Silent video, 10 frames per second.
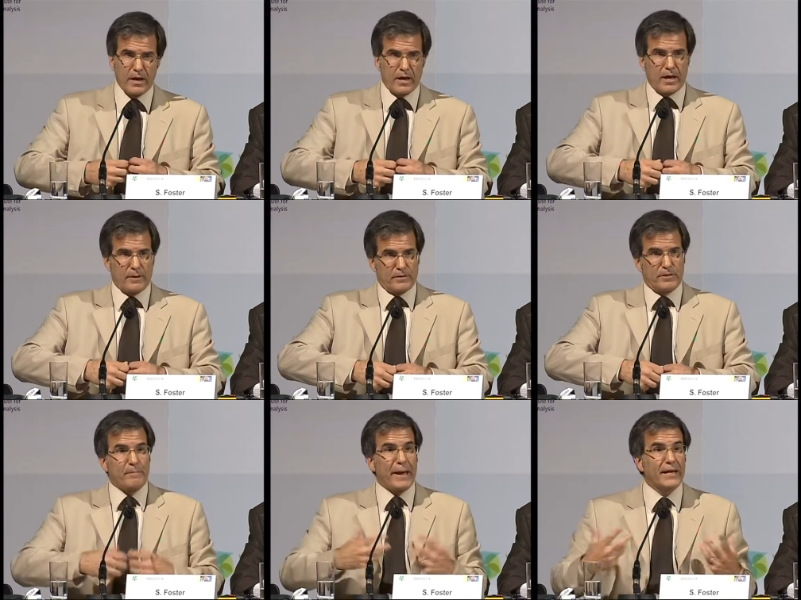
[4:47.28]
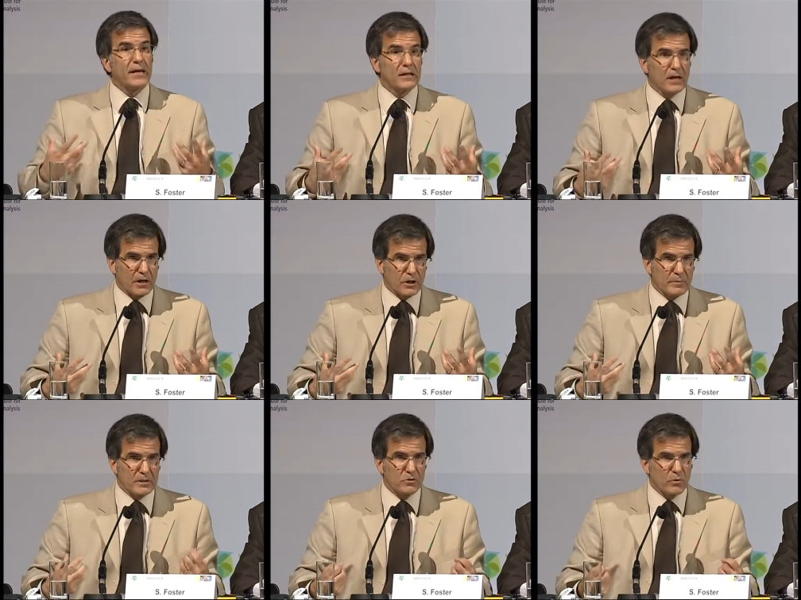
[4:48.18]
uh, the banking
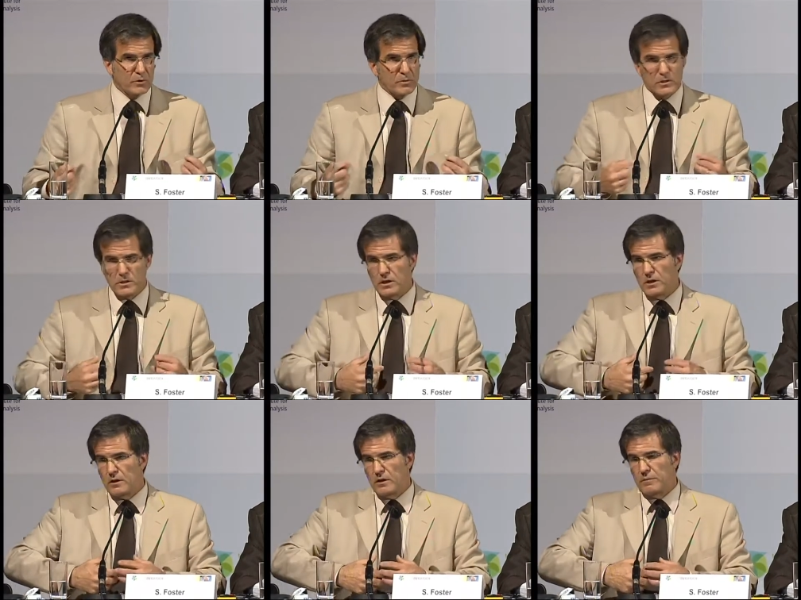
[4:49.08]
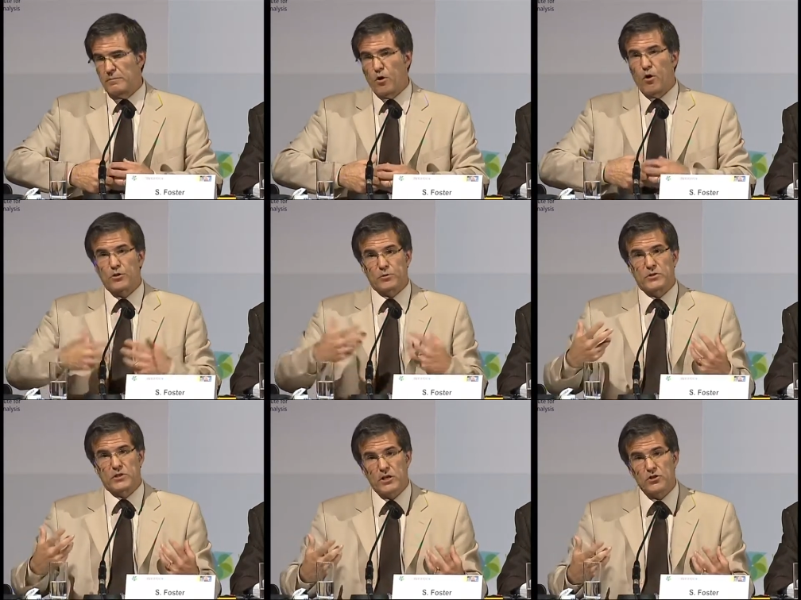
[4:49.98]
documents, whether it's the um,
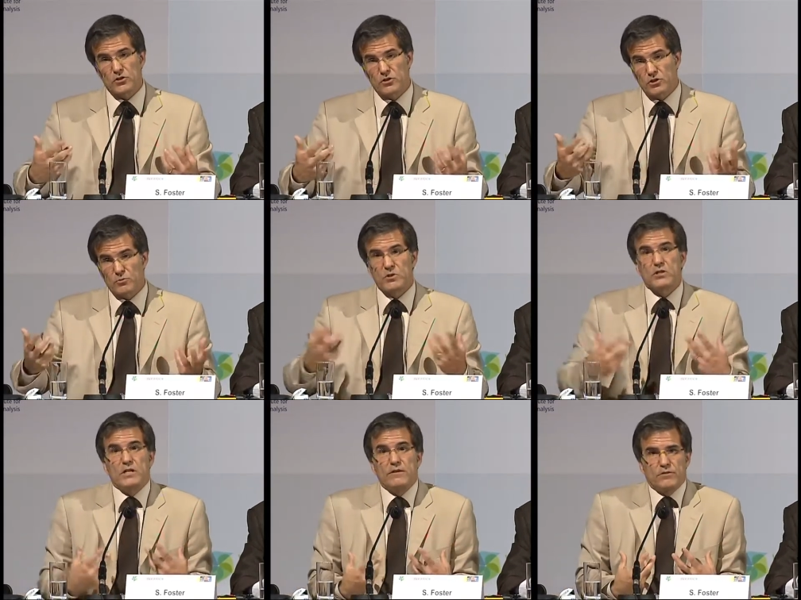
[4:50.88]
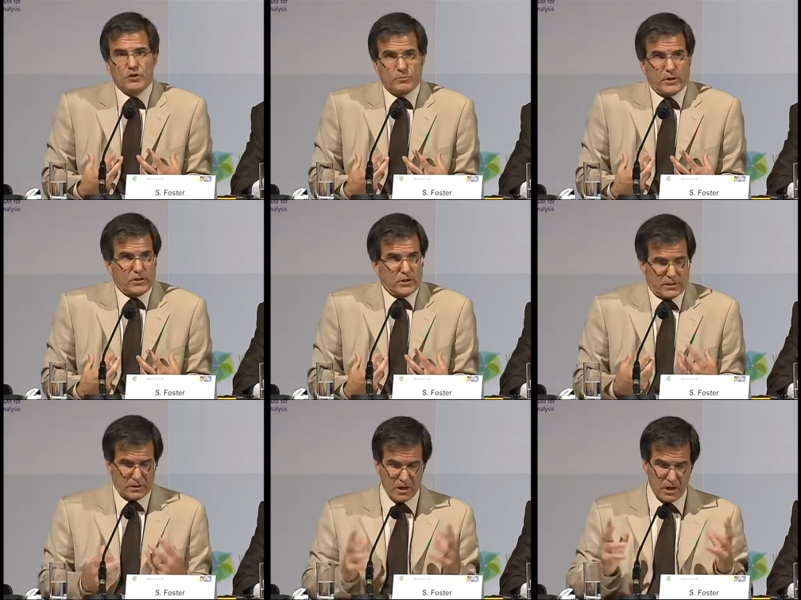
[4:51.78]
authorizations to receive these
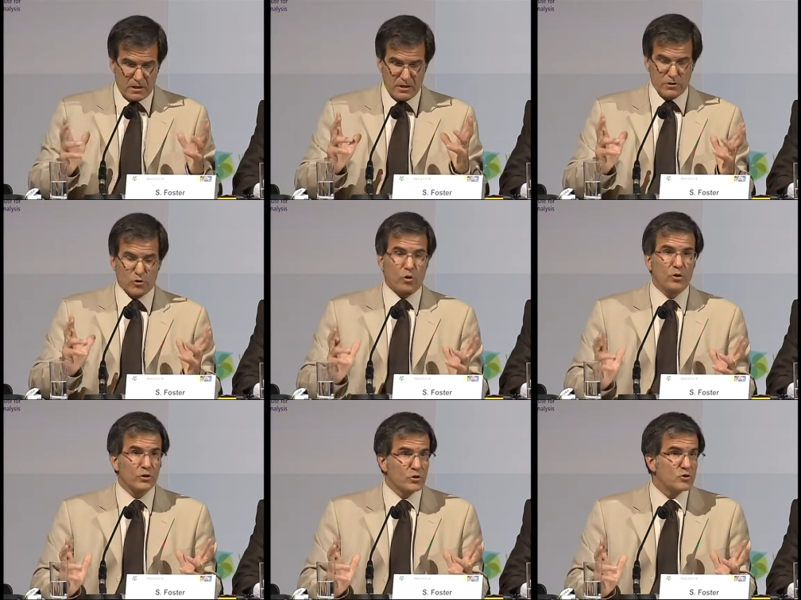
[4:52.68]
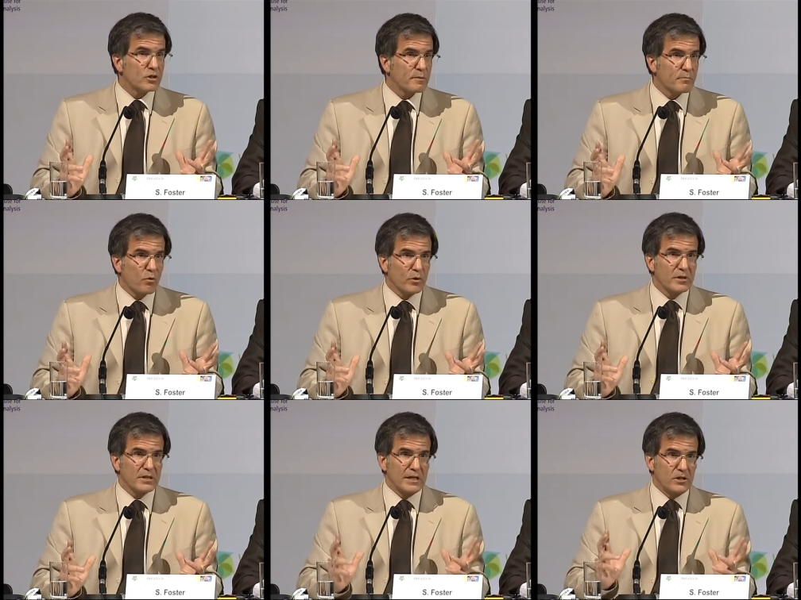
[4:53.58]
projects. These are all hugely
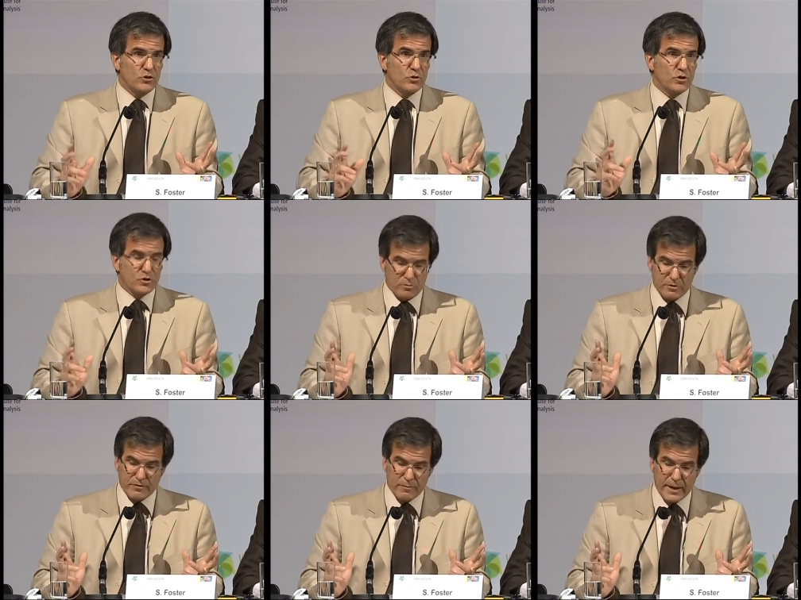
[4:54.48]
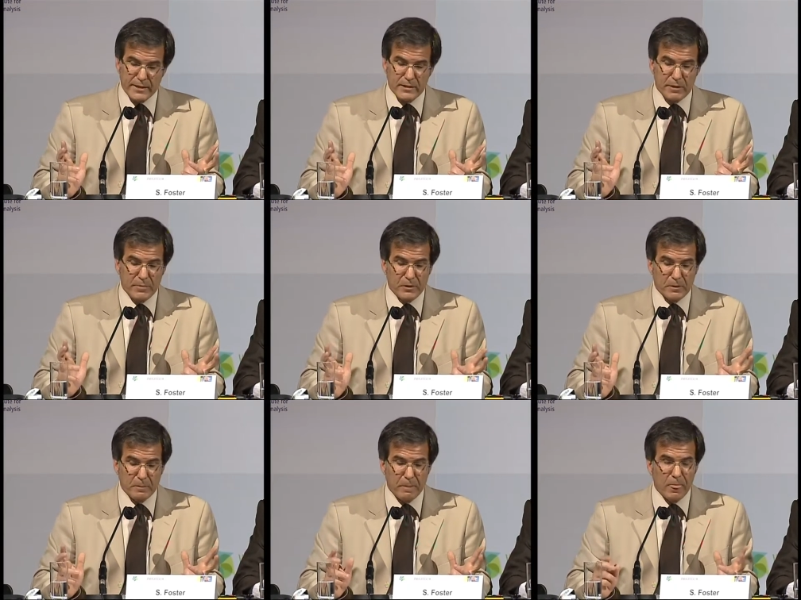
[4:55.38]
important issues in terms of capacity
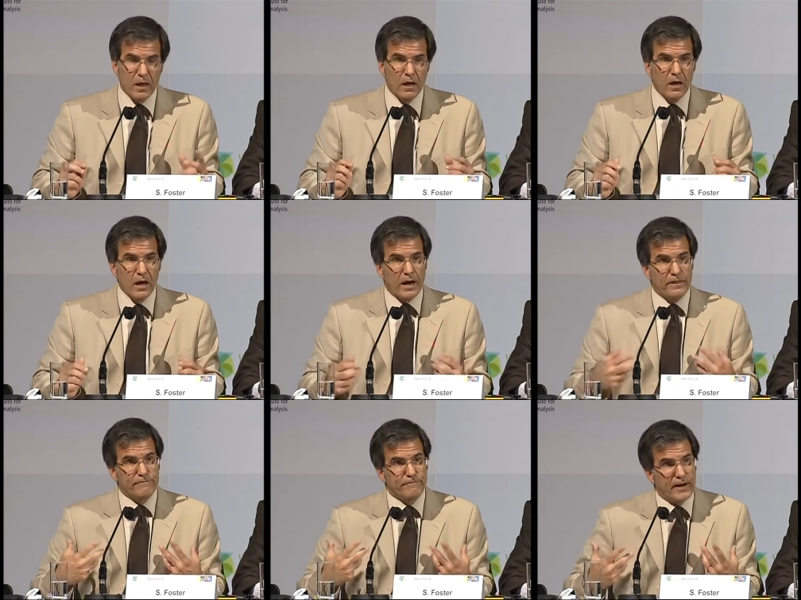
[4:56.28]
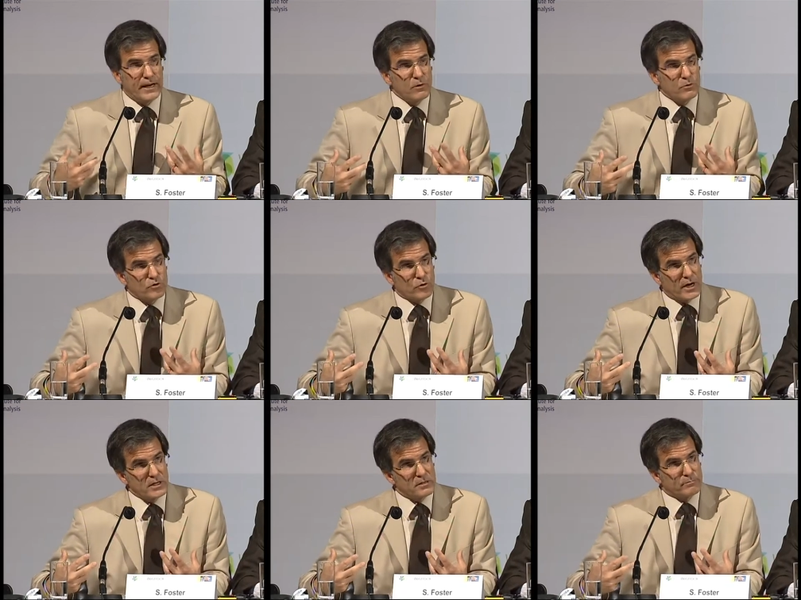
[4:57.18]
building. And then finally, we're
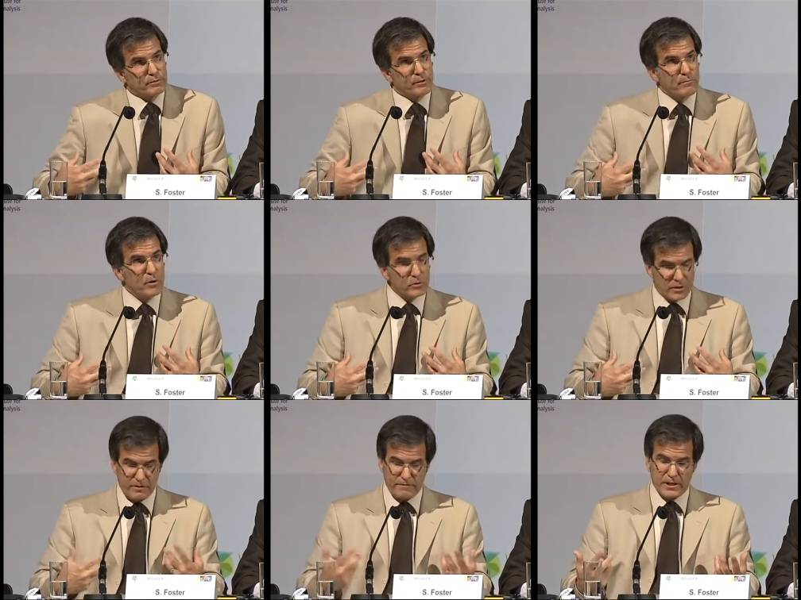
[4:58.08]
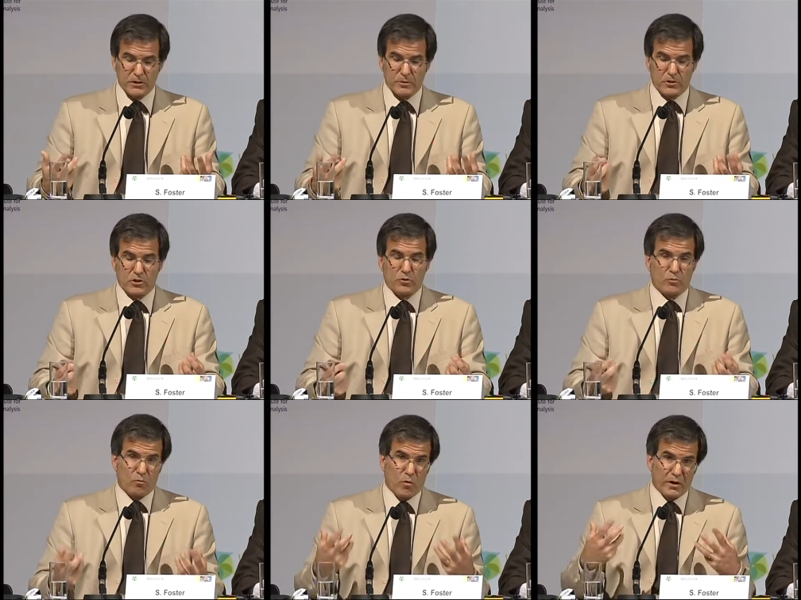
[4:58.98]
trying to promote investment. So
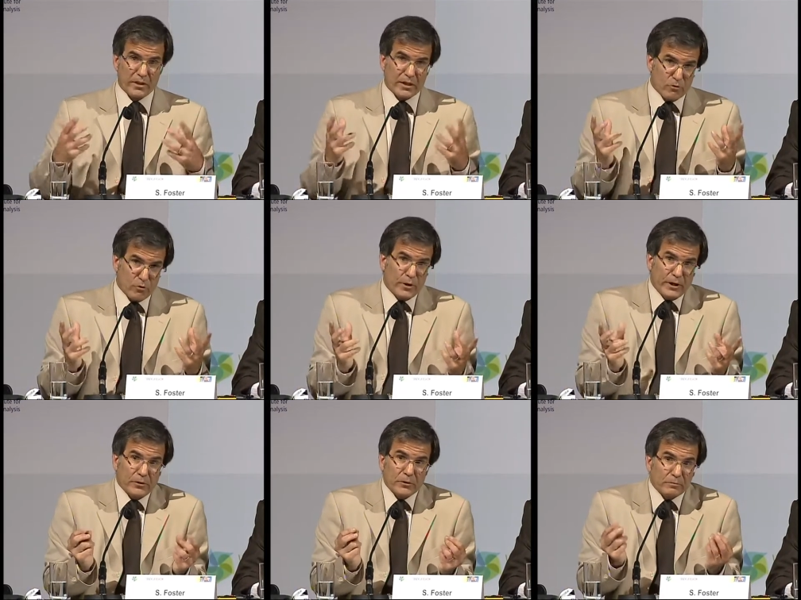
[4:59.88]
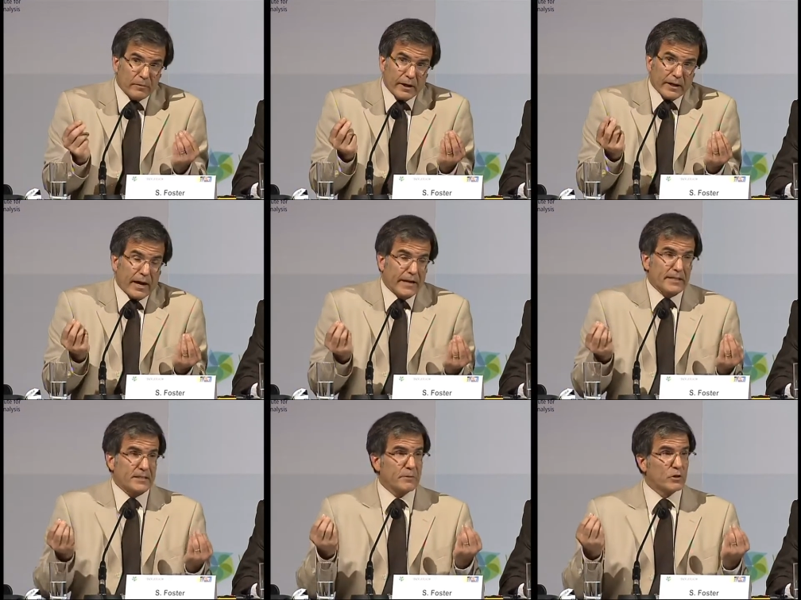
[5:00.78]
one of the critical, I, I
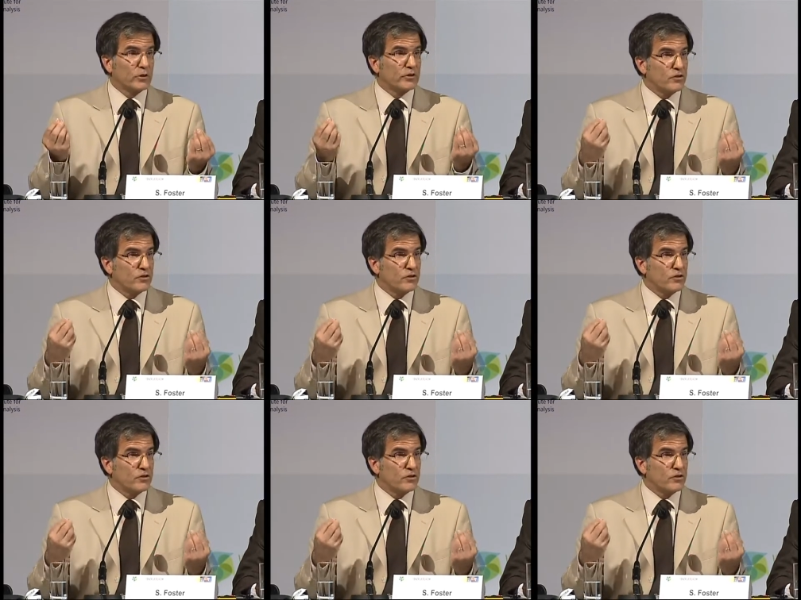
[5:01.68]
guess I would call it the